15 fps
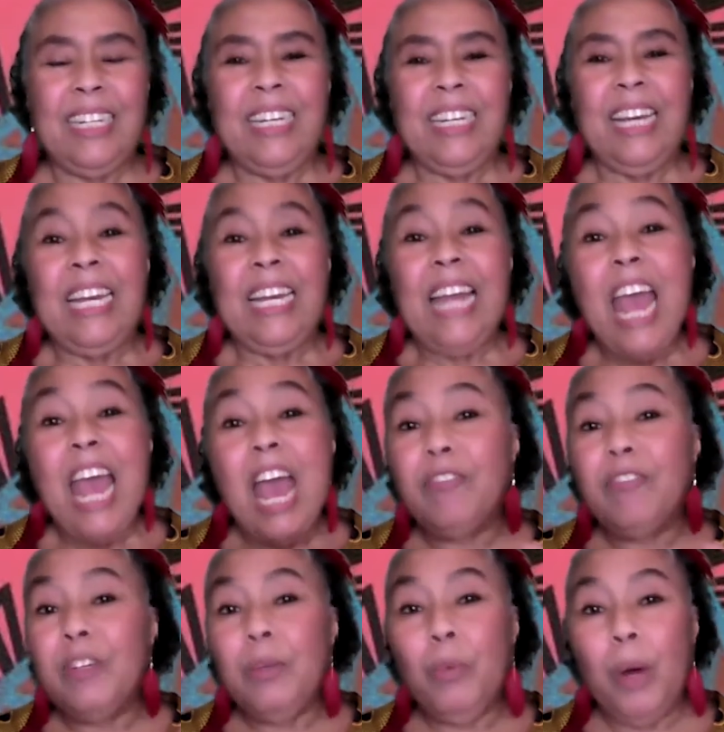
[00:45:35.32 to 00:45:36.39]
and
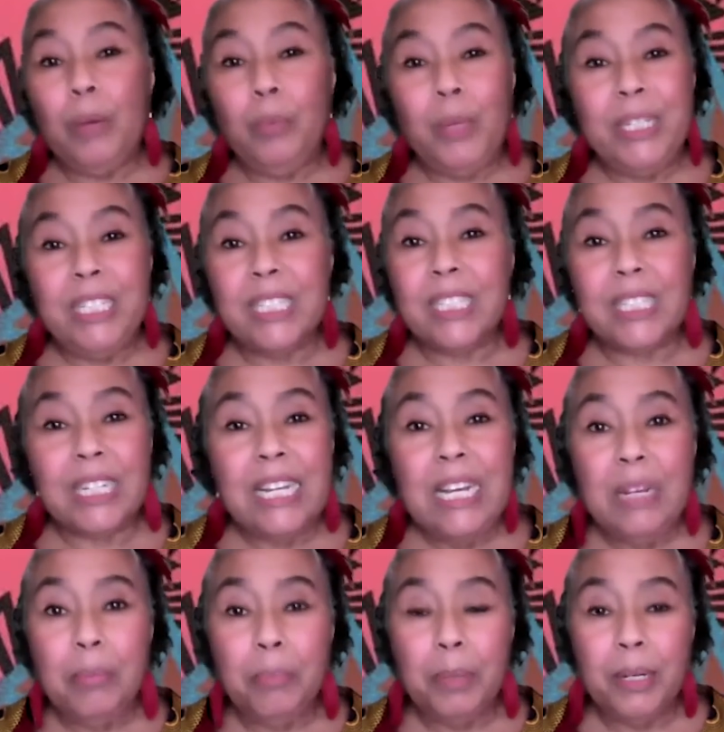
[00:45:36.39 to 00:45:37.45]
everyone went to
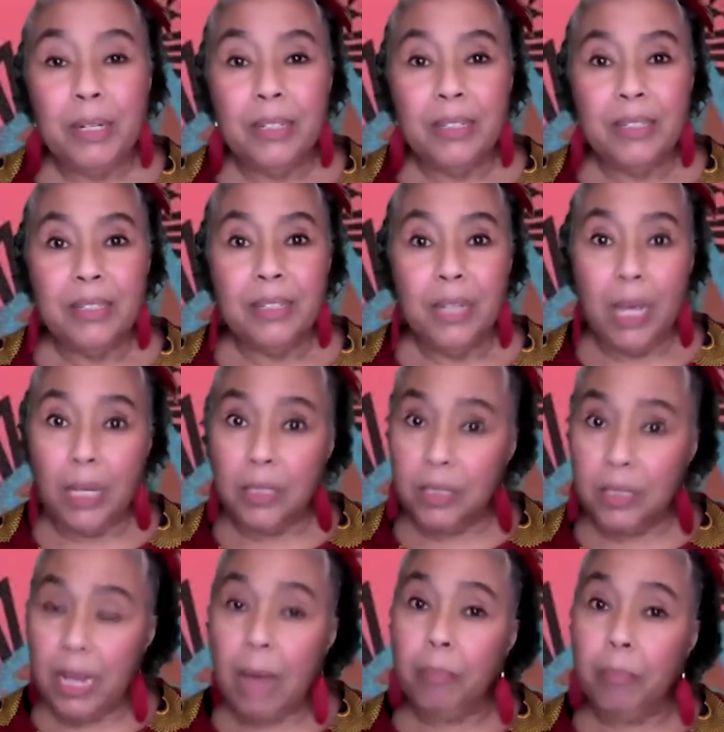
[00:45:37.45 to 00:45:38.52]
sleep
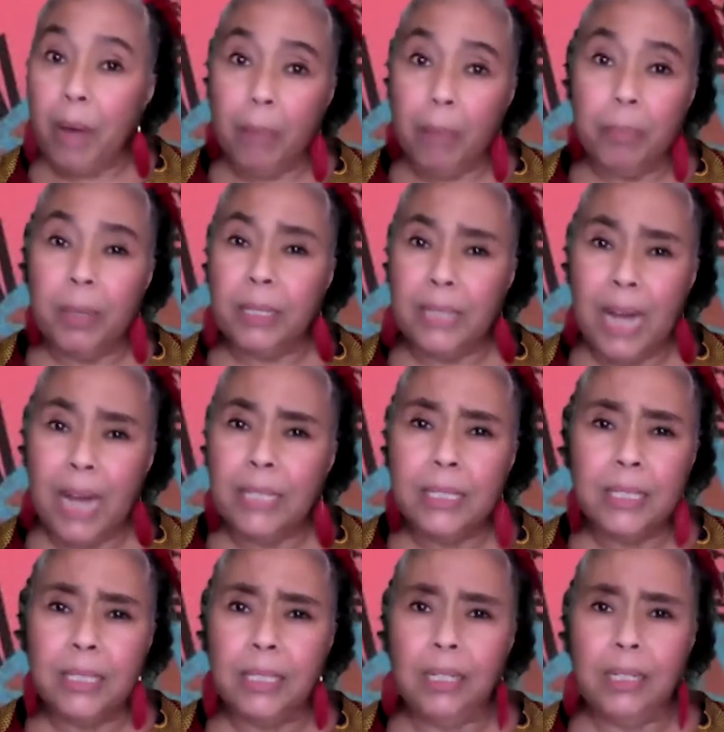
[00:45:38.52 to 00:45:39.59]
except Papa
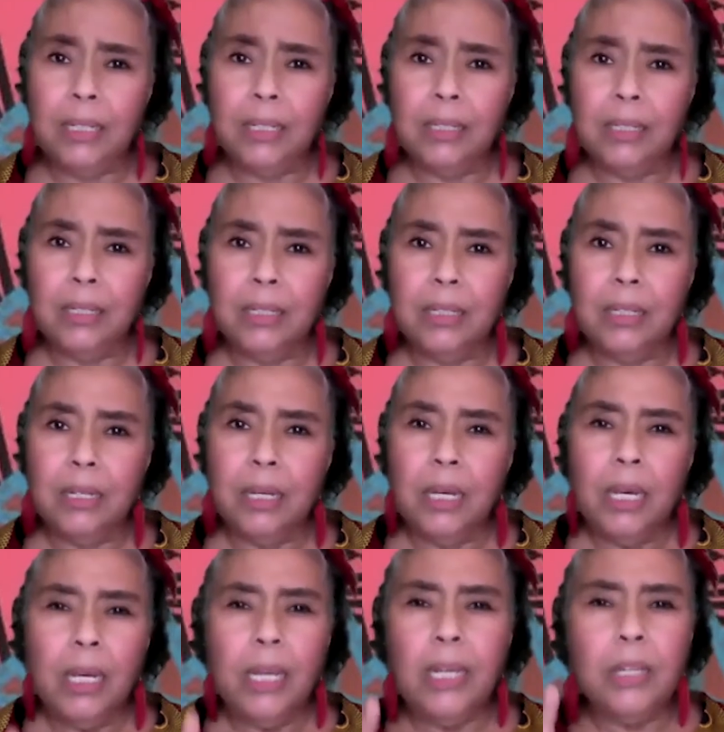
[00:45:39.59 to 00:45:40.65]
Nancy.
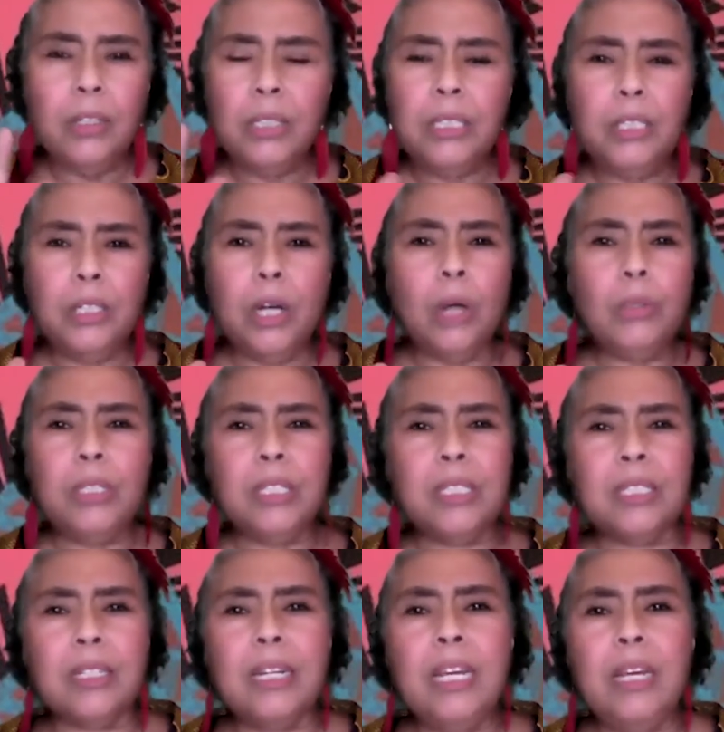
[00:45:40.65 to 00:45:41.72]
He couldn't go to
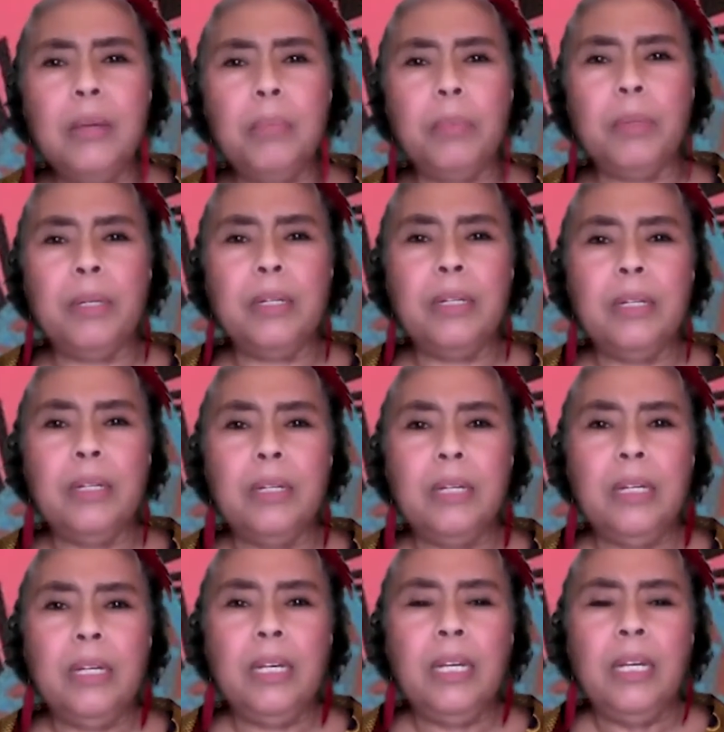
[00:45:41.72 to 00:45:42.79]
sleep
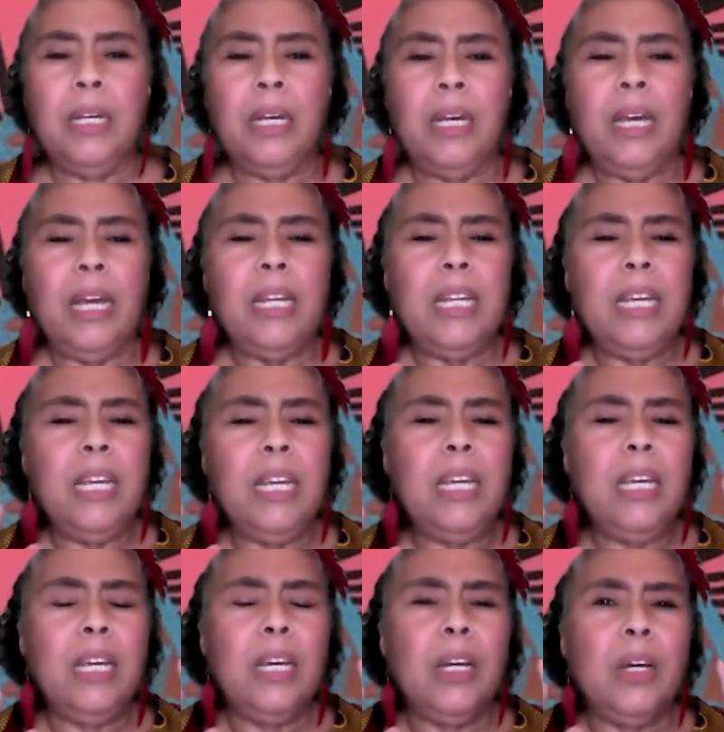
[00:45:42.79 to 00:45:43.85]
and
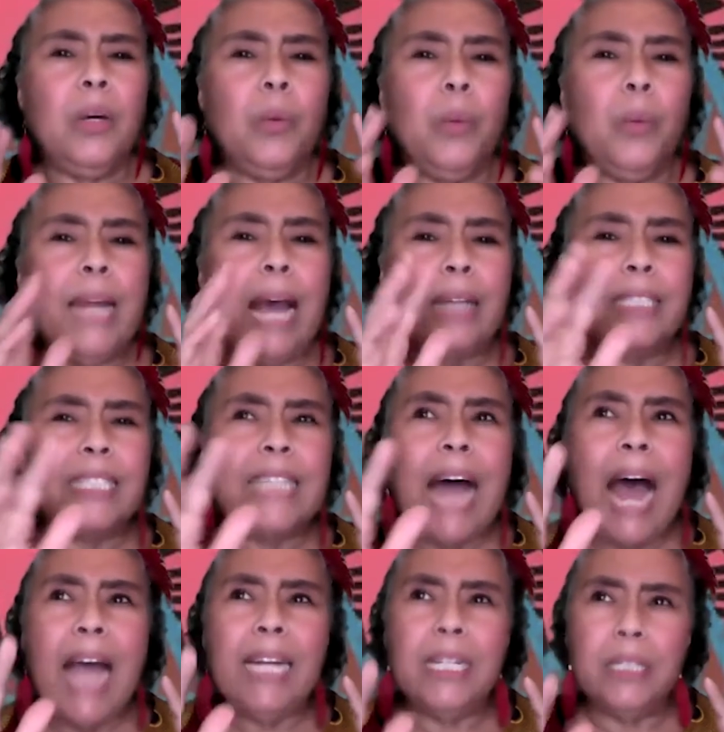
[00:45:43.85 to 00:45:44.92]
he went
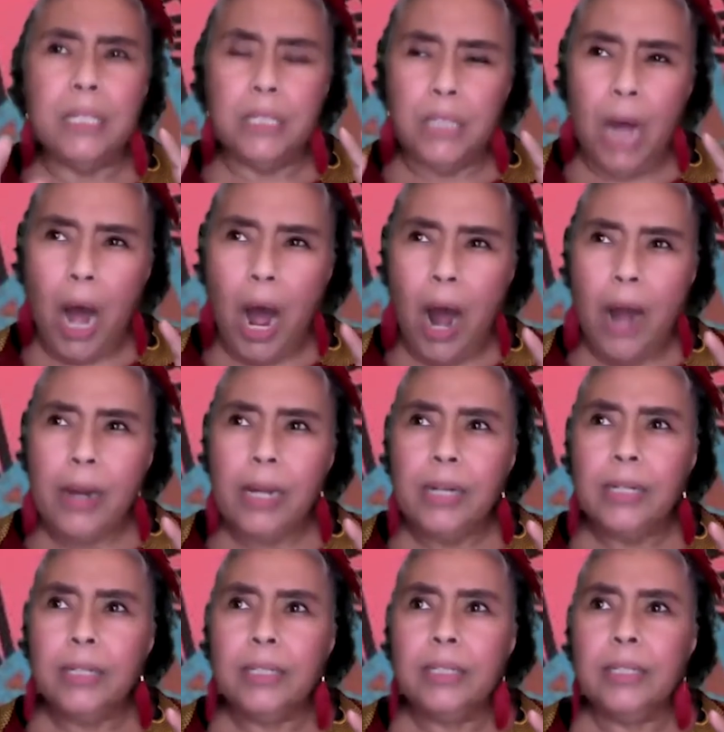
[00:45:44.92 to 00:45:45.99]
outside in the dark
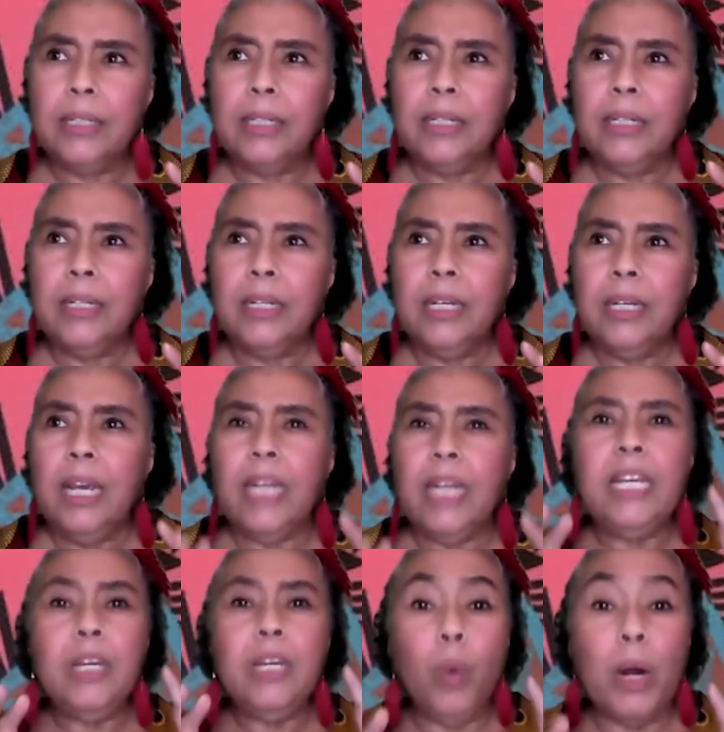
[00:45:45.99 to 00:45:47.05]
and
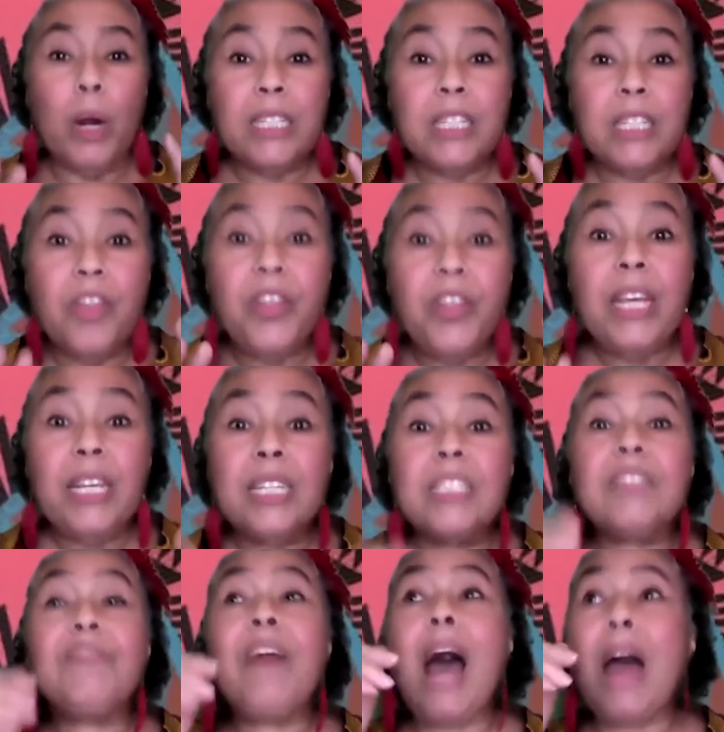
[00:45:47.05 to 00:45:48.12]
he wanted to thank
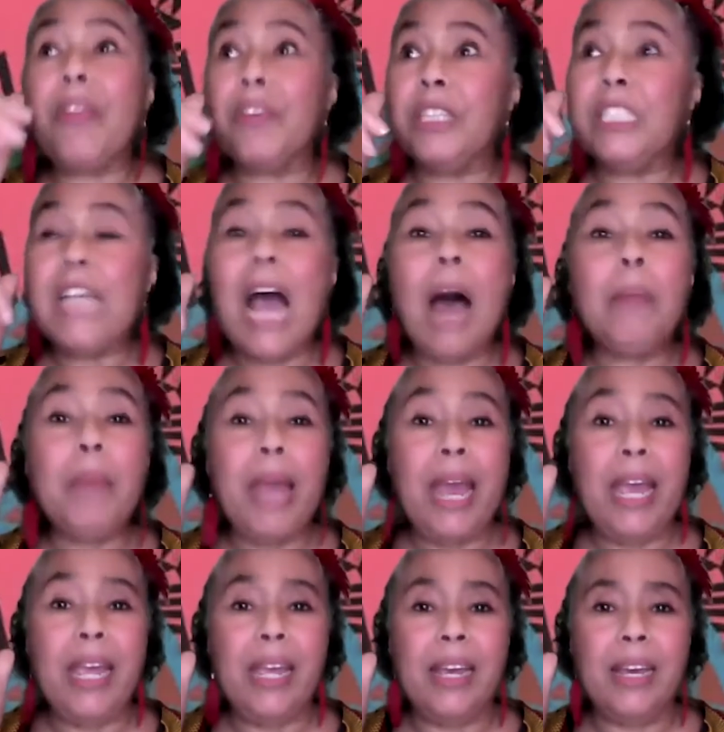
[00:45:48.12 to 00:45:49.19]
his father Nyame